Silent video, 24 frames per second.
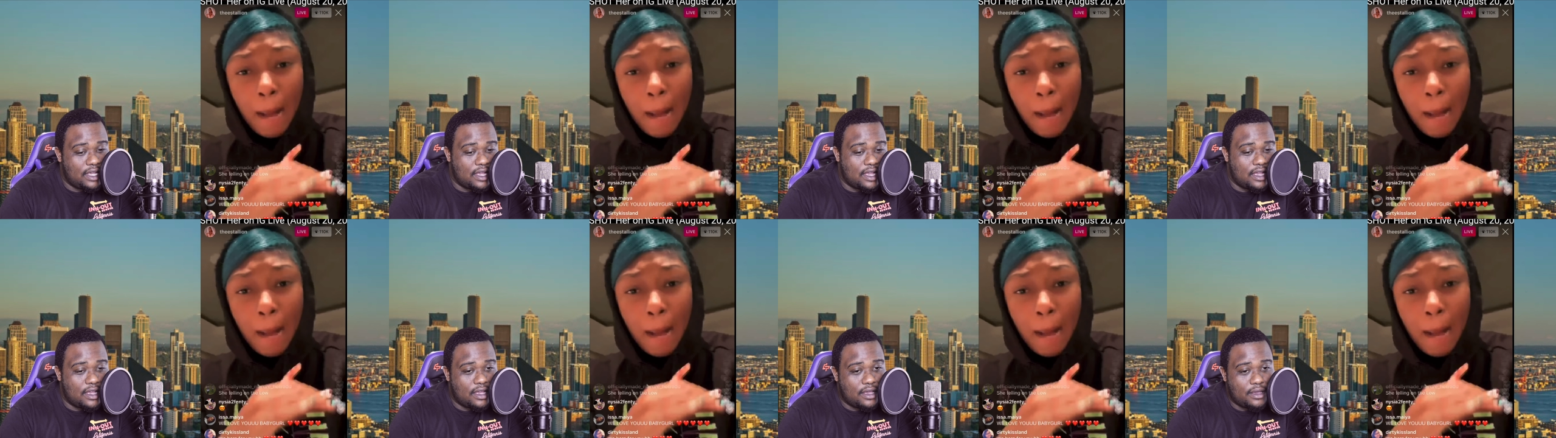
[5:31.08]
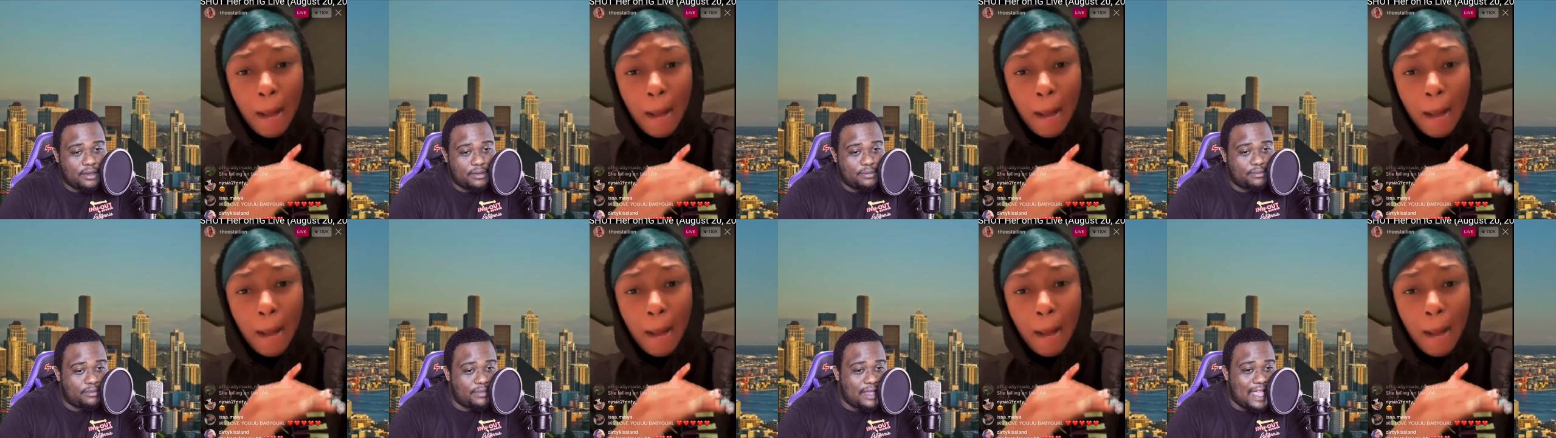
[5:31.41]

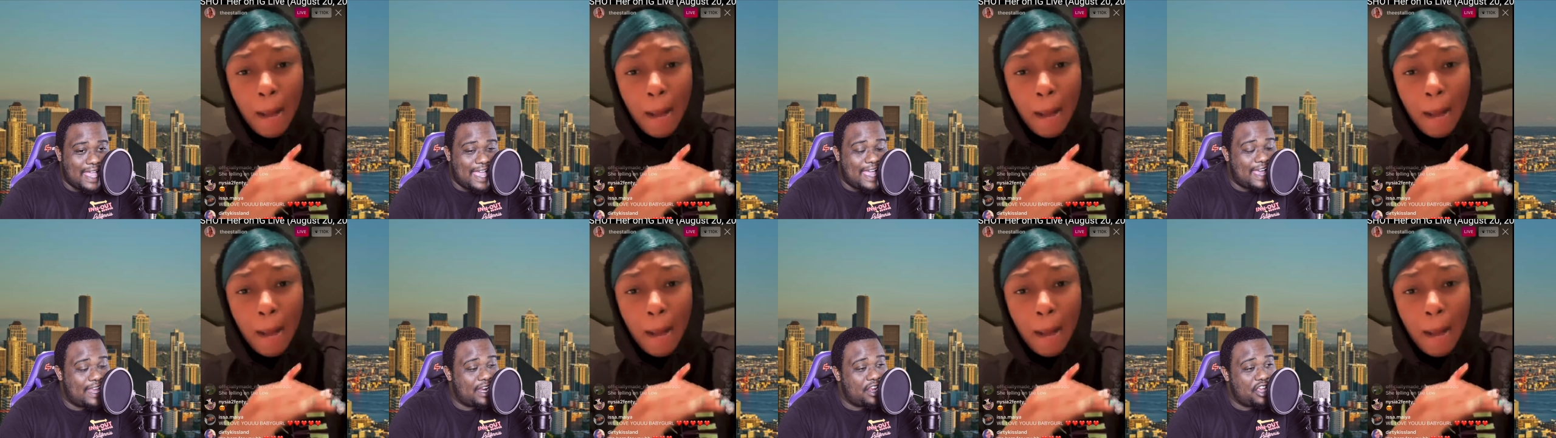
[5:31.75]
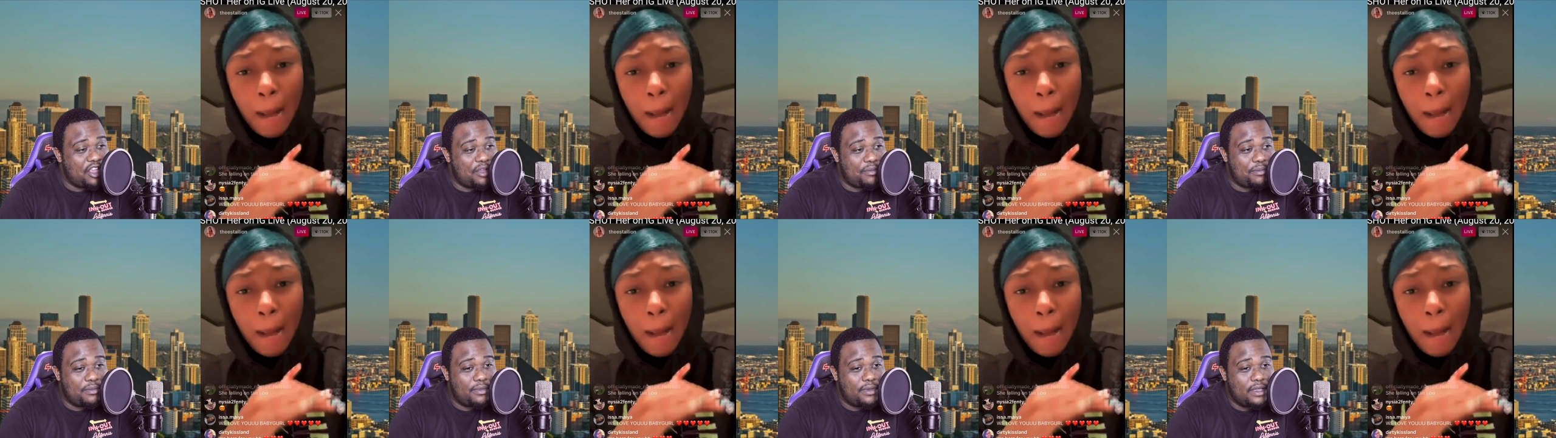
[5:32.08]
Speaker 1: um, add up
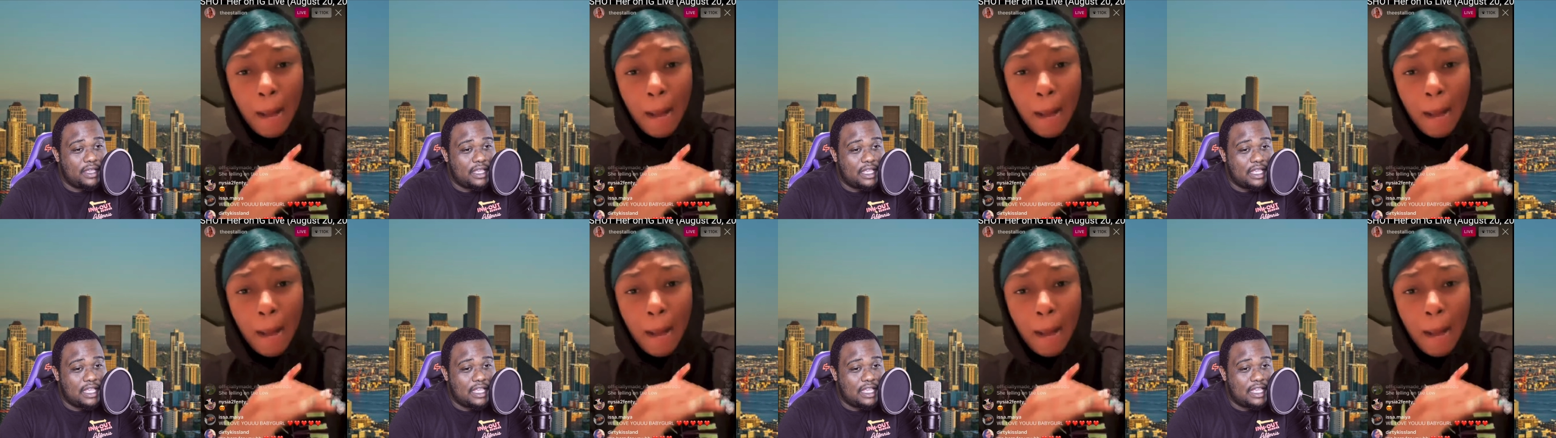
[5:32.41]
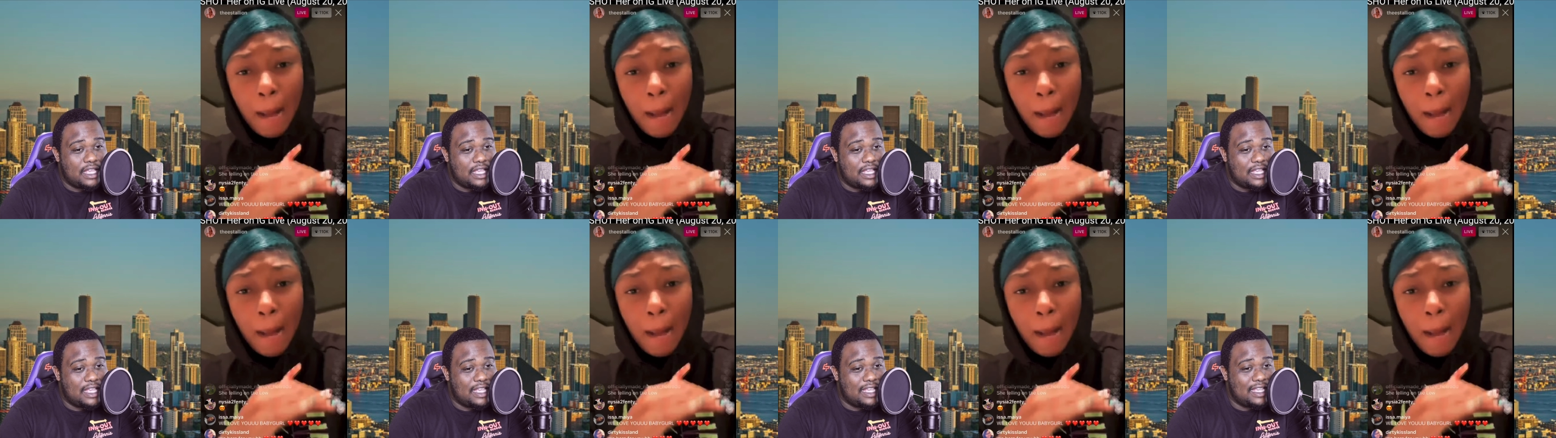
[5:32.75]

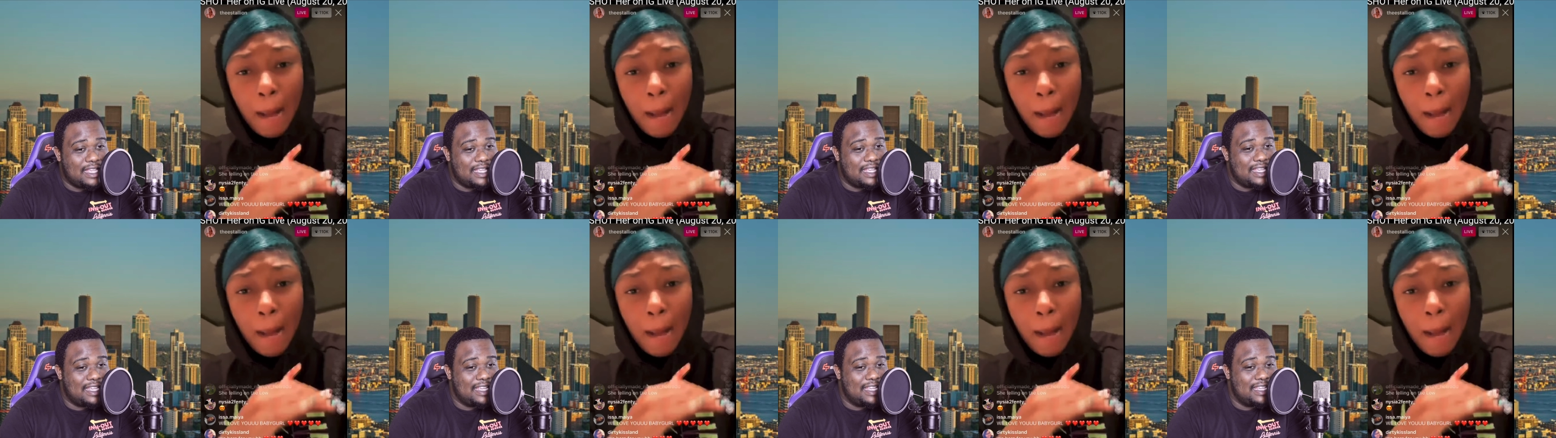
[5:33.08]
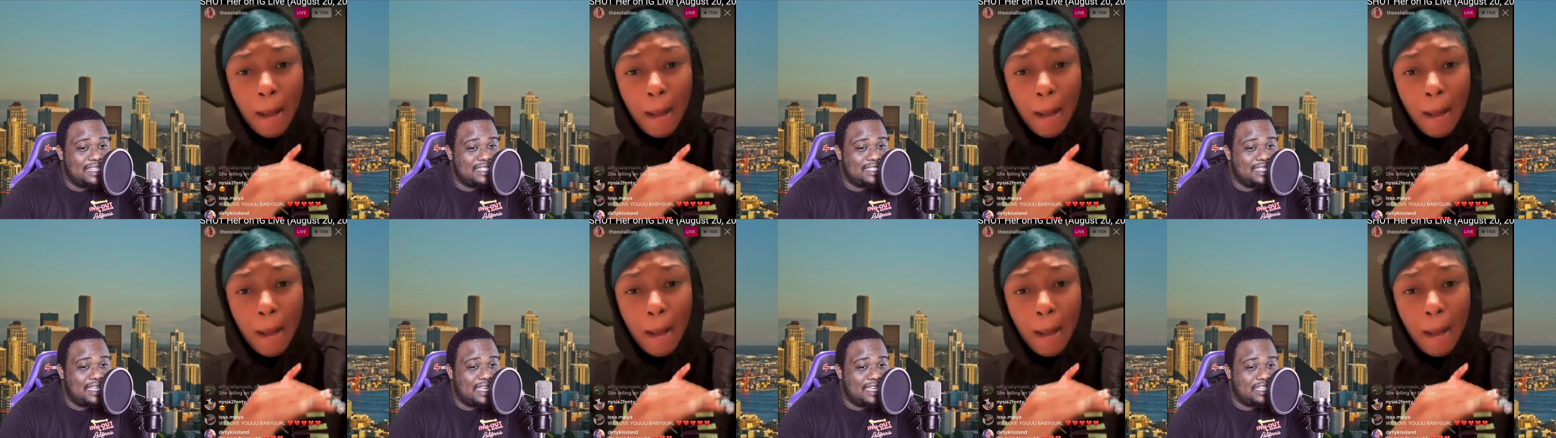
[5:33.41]
is
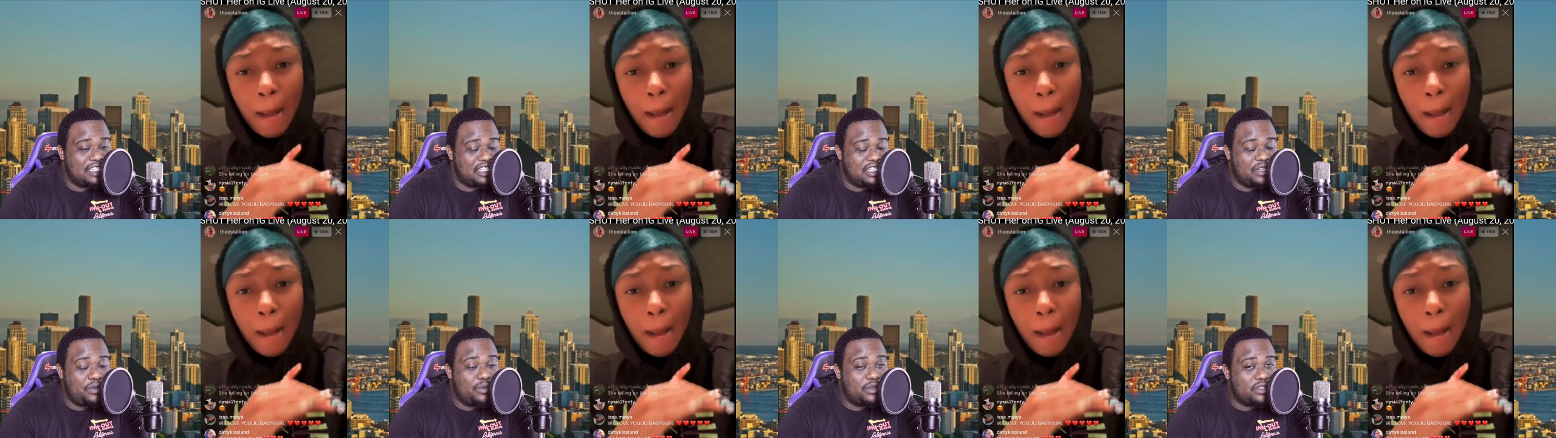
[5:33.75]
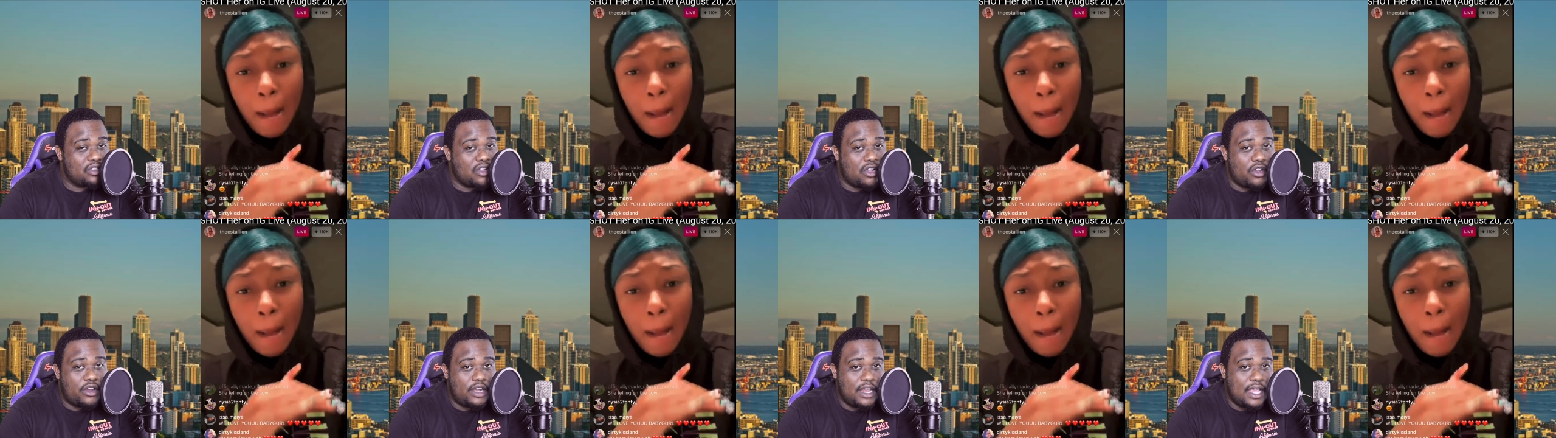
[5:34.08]
that she was
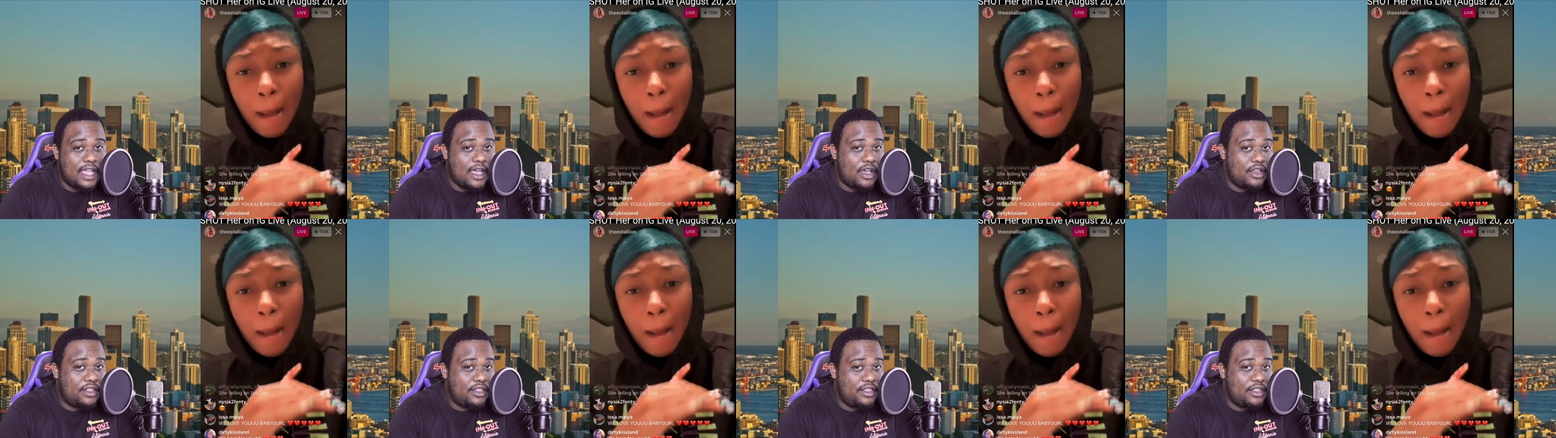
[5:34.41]
already out of